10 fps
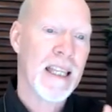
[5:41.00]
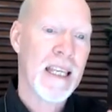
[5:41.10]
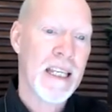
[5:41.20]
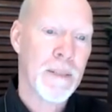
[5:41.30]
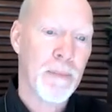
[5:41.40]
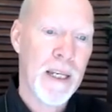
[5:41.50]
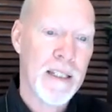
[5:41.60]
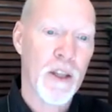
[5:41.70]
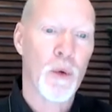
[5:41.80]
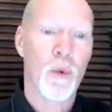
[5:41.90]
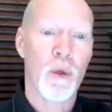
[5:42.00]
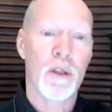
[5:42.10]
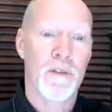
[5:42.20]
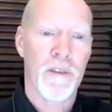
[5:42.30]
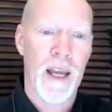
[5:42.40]
this piece of the
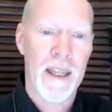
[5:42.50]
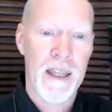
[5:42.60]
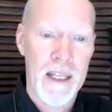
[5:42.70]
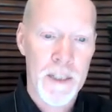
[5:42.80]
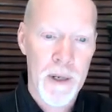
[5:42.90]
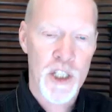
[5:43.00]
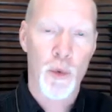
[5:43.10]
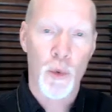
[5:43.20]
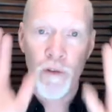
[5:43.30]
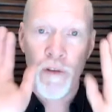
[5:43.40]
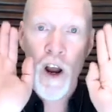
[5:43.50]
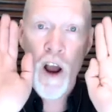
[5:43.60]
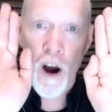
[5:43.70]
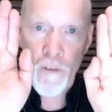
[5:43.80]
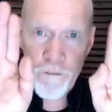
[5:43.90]
roof and this piece of the roof
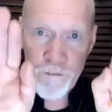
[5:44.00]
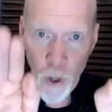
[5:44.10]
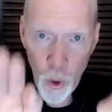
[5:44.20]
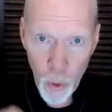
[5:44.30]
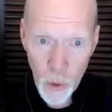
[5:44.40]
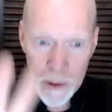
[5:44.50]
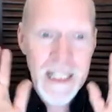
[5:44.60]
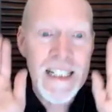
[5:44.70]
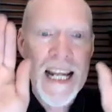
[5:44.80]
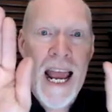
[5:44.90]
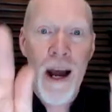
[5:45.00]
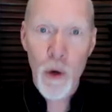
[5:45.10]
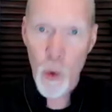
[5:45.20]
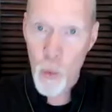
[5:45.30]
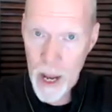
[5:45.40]
are folded
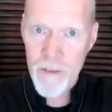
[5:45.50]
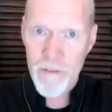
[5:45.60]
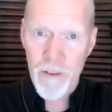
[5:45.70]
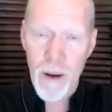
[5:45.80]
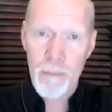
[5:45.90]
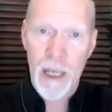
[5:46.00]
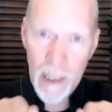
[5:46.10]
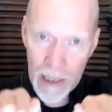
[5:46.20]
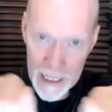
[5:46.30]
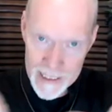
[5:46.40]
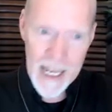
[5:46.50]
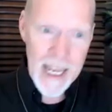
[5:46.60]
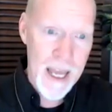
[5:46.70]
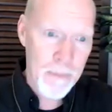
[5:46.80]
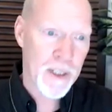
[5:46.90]
down away from me. It's a
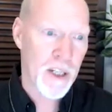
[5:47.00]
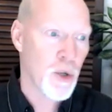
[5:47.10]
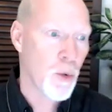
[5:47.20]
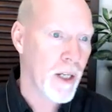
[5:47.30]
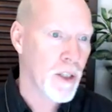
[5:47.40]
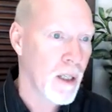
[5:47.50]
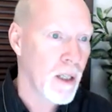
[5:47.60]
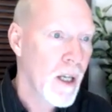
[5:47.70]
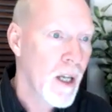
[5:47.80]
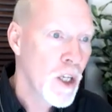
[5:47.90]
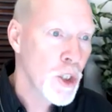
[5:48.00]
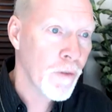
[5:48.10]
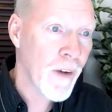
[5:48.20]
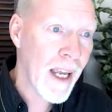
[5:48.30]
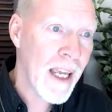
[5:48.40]
hip situation.
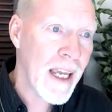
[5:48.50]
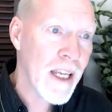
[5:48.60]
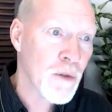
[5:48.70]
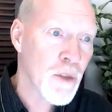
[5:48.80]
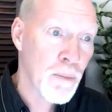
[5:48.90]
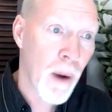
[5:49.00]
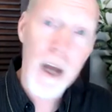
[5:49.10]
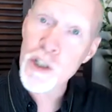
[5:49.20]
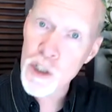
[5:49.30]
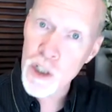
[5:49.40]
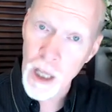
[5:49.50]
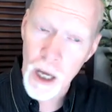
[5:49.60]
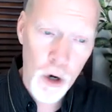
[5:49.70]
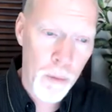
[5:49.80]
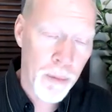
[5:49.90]
So if I hit spot
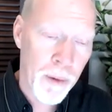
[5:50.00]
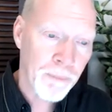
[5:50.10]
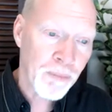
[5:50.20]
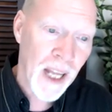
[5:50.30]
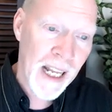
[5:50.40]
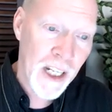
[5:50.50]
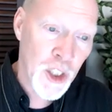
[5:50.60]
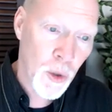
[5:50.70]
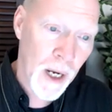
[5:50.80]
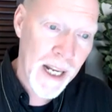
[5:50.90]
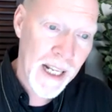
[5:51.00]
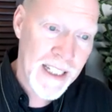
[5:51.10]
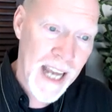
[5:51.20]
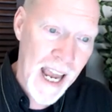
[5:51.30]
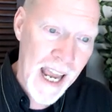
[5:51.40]
slope and I try
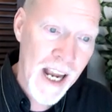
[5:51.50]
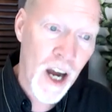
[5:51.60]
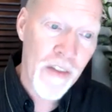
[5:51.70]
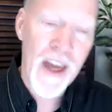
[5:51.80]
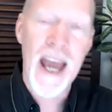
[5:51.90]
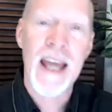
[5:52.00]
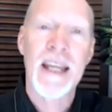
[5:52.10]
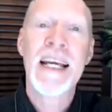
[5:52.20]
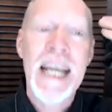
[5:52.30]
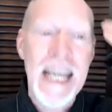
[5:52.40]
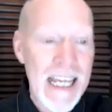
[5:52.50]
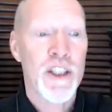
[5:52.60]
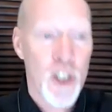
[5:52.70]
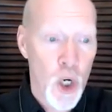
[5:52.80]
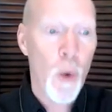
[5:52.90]
to tag on that,
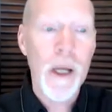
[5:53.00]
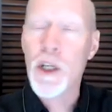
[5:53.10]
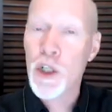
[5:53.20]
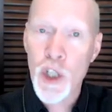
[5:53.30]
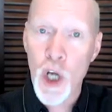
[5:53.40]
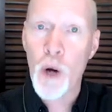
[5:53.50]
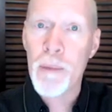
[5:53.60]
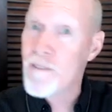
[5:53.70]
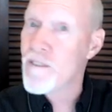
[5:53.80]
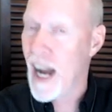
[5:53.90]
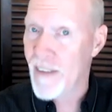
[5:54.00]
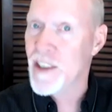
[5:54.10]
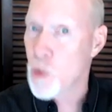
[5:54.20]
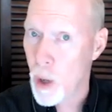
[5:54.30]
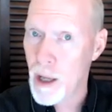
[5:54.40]
it's going to show me 5
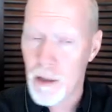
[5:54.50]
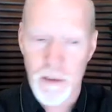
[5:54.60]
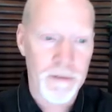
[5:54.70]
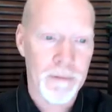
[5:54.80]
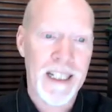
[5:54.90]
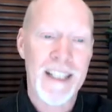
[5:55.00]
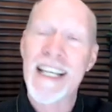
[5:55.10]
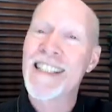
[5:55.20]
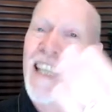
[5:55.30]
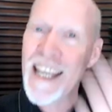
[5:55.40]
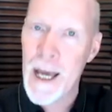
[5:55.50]
and 12 because that's the